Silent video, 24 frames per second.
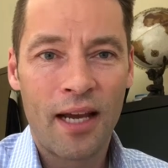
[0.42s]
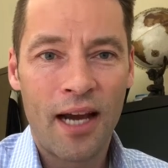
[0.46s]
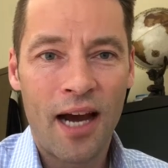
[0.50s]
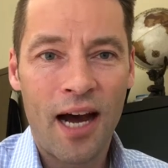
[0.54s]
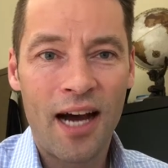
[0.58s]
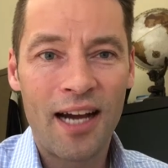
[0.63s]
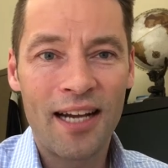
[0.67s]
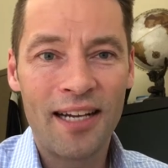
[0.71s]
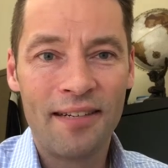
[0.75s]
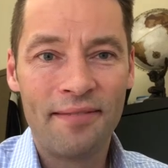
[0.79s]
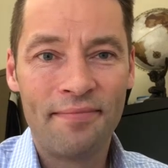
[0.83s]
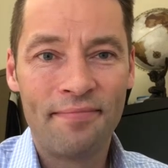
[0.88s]

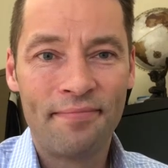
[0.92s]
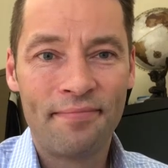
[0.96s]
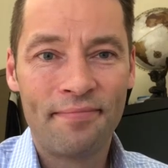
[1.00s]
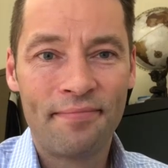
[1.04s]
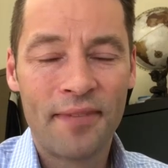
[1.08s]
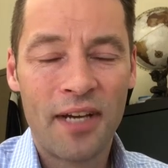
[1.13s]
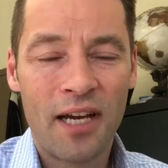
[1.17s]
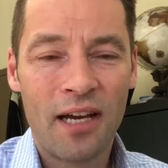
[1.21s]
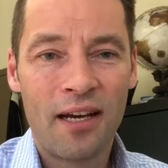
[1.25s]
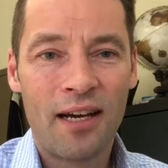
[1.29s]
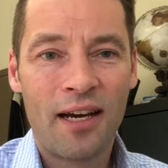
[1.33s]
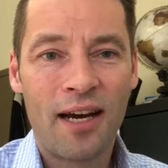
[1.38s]
Hi,
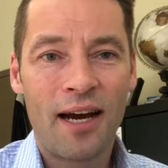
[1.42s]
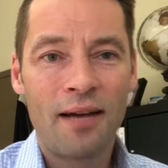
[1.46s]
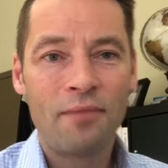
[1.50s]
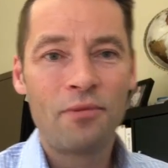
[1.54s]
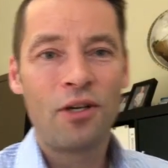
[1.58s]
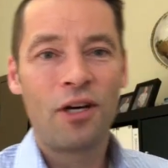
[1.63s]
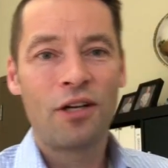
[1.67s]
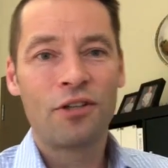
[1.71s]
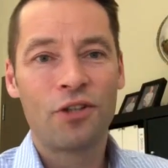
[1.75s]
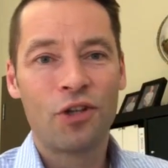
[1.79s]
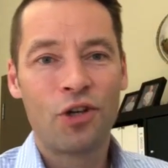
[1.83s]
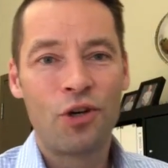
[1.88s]
I'm
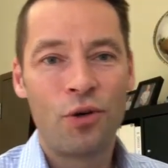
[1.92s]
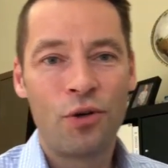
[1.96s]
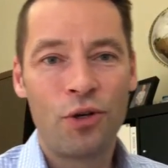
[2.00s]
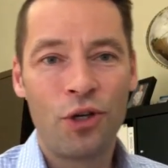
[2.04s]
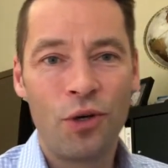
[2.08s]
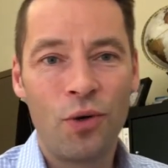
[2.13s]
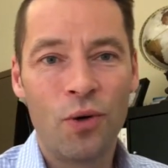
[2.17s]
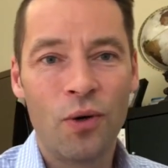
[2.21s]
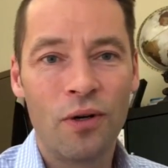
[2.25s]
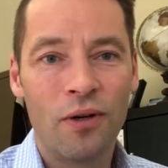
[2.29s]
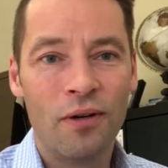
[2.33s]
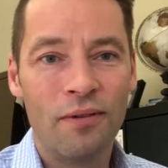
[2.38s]
Dr. Cody
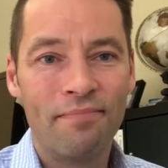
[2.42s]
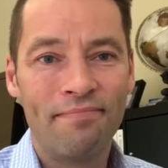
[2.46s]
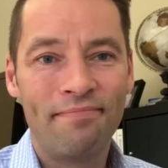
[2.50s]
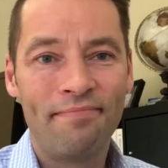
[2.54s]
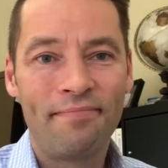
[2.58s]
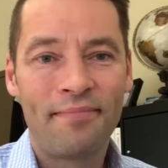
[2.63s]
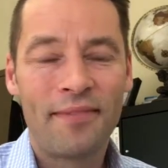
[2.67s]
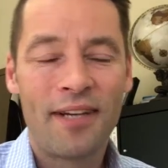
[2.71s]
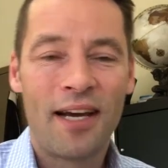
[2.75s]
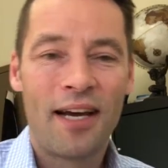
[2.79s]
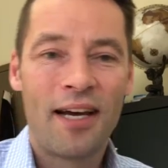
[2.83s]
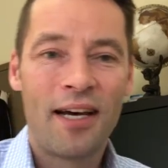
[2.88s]
Gordon.
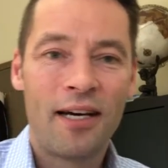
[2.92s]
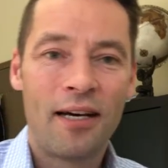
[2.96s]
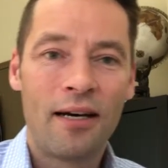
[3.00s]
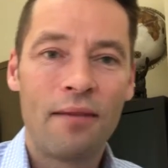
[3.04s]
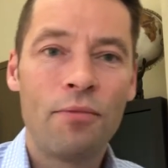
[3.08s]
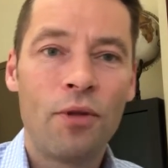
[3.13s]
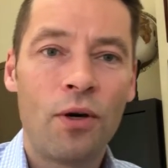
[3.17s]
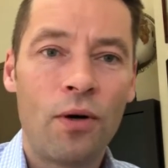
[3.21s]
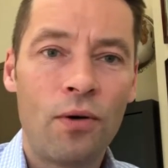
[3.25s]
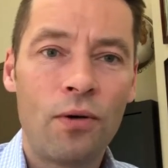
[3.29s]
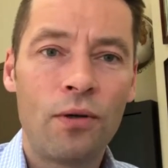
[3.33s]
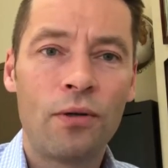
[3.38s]

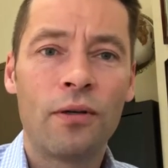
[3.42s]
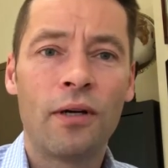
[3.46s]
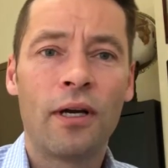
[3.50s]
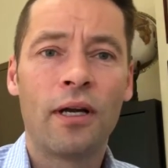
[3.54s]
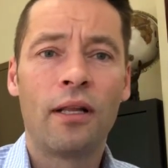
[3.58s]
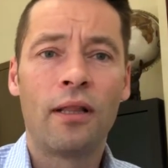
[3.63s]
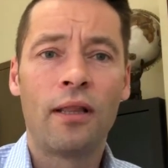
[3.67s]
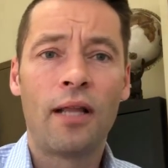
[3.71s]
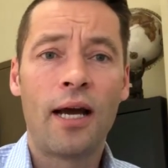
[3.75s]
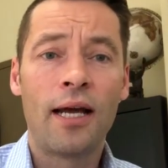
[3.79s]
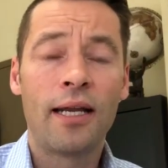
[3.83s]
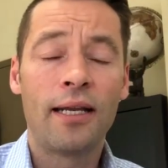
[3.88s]
I'm the owner at
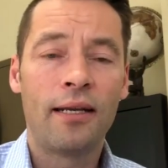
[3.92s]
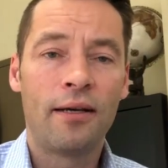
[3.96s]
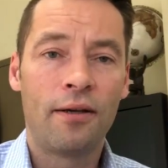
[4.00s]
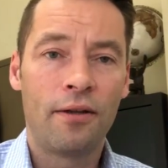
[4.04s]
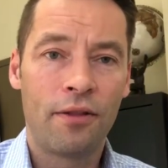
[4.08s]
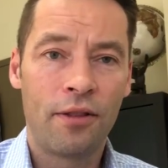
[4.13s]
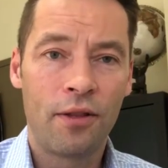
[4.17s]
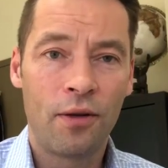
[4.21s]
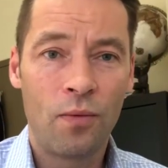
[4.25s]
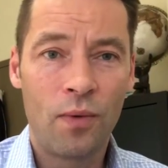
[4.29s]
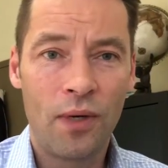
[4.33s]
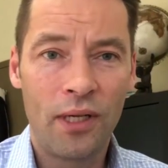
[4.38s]
Align
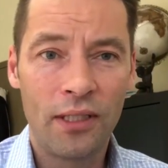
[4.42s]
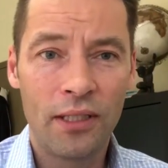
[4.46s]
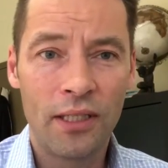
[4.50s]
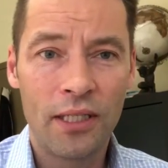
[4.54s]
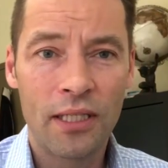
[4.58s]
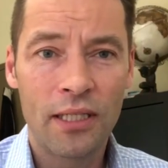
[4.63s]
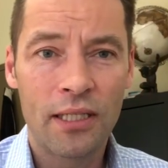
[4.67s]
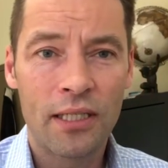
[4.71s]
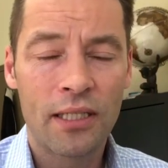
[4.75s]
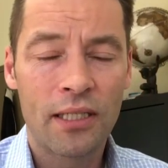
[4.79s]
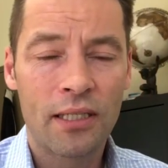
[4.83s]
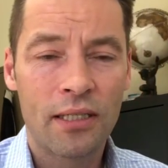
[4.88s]
Health and
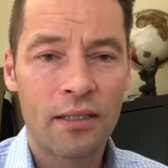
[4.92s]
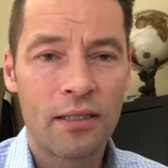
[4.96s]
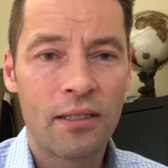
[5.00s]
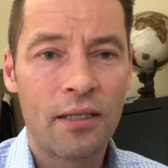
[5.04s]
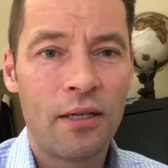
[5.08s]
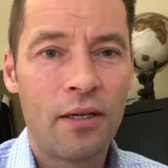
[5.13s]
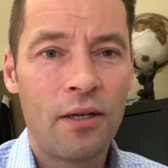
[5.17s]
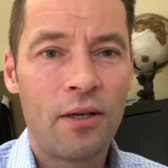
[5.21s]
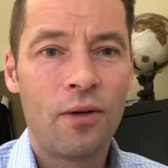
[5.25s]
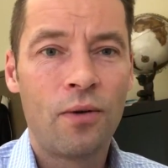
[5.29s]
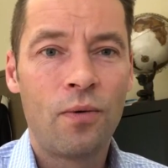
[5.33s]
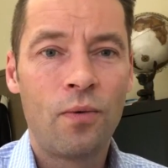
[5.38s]
Wellness.
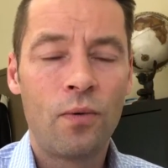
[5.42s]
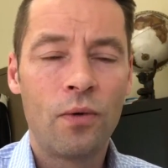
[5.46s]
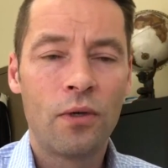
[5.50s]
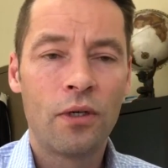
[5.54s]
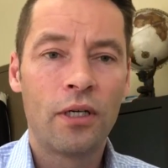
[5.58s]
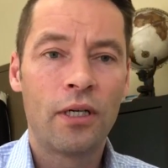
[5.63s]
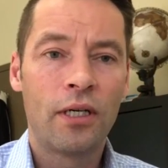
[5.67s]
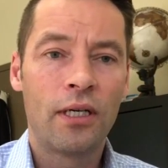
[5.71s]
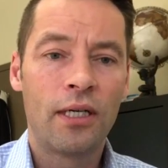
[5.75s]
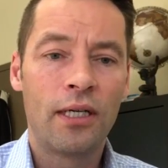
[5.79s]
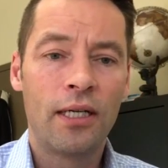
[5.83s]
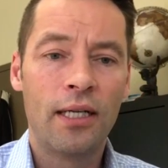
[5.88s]
We're
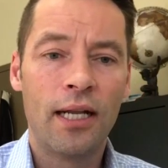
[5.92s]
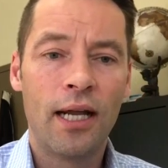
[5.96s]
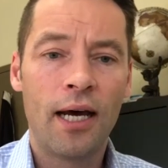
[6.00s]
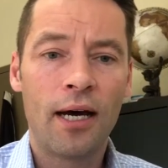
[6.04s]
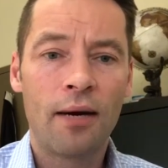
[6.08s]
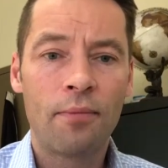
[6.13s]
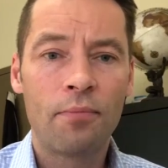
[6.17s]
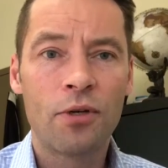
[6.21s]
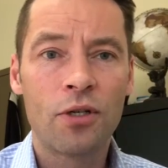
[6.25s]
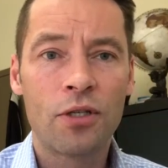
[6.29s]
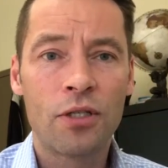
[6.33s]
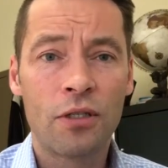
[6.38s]
an
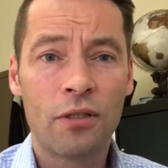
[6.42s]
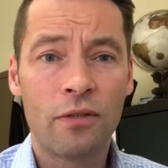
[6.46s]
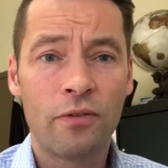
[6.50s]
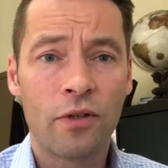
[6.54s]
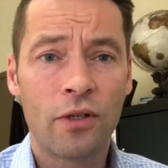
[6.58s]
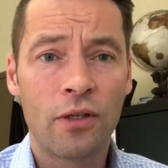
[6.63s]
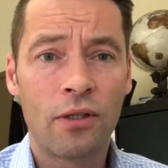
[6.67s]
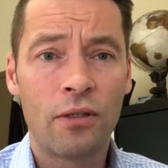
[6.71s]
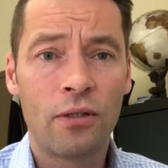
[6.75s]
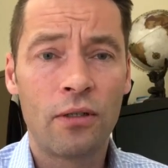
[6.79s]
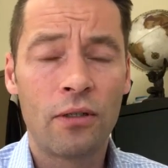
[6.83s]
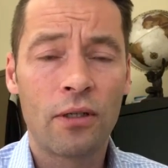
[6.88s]
Upper
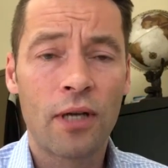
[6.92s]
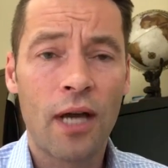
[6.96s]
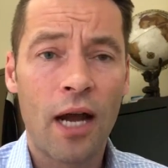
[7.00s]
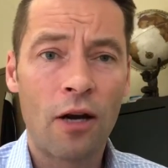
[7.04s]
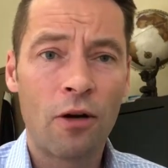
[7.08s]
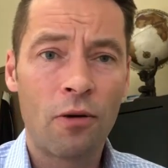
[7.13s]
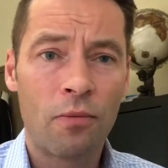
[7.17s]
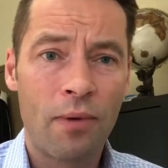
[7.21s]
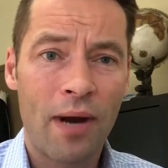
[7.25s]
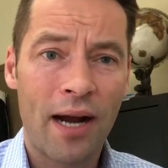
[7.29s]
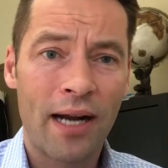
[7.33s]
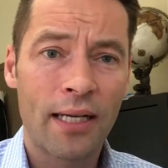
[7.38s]
Cervical
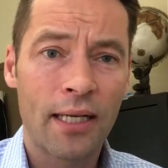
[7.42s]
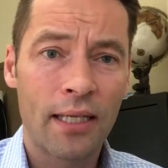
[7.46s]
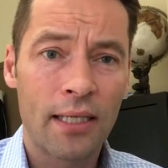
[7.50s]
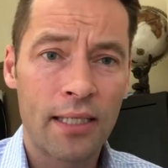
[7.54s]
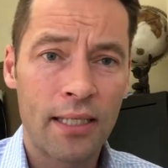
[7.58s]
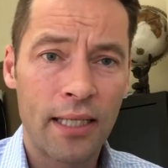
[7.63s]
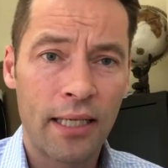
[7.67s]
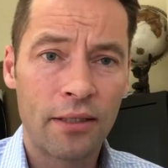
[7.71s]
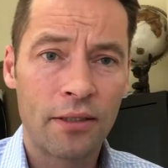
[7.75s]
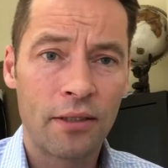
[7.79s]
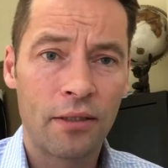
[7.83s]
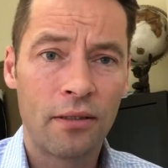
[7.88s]
Chiropractic
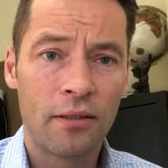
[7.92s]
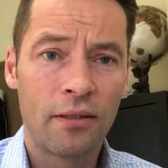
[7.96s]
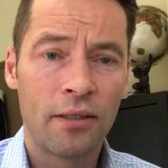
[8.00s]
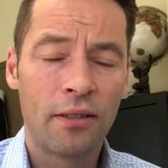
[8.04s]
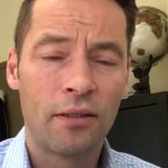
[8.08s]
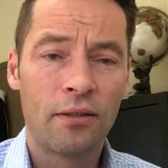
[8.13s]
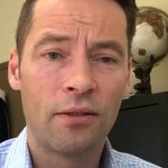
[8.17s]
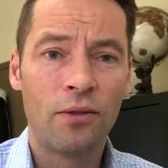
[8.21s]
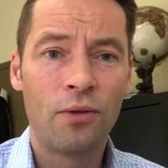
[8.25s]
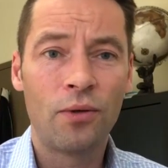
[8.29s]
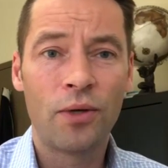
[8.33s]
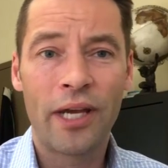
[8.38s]
Center
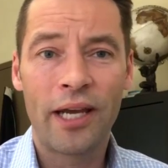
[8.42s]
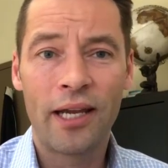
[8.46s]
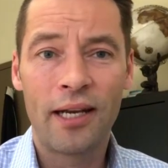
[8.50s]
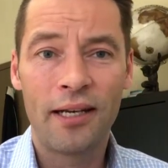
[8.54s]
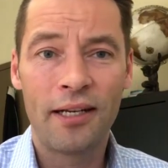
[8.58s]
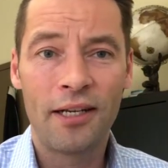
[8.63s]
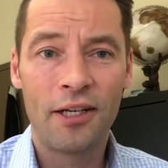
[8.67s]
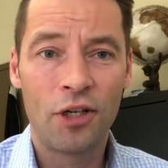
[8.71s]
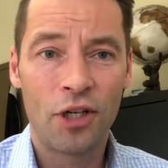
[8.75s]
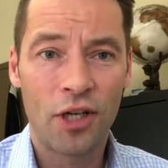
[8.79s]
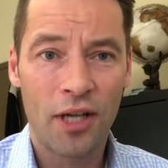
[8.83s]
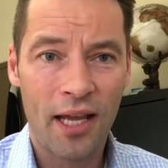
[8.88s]
located
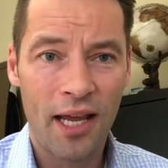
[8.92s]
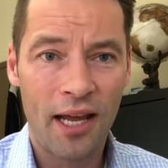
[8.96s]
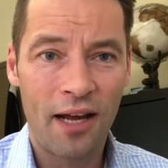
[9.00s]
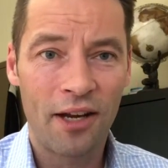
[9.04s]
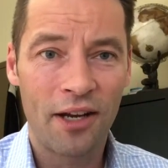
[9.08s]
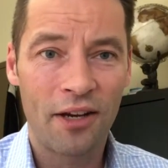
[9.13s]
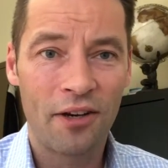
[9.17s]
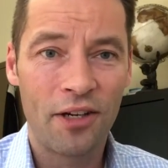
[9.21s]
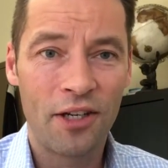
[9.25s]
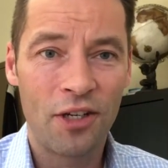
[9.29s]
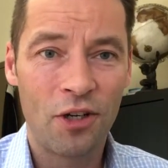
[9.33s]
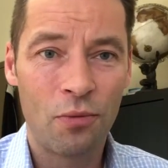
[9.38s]
here in
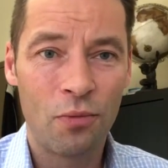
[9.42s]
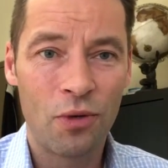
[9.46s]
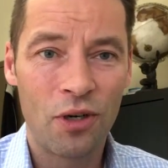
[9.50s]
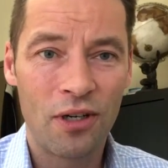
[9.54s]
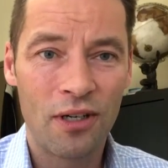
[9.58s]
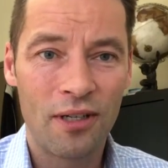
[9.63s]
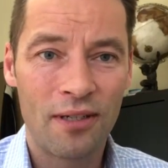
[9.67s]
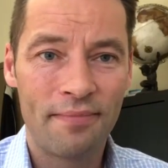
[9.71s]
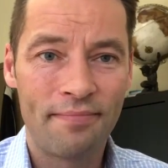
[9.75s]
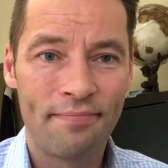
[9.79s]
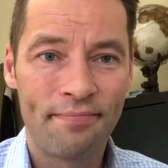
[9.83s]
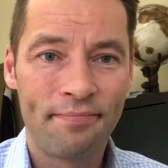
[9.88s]
Calgary,
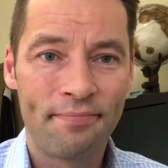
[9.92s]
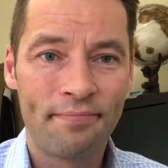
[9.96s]
Alberta.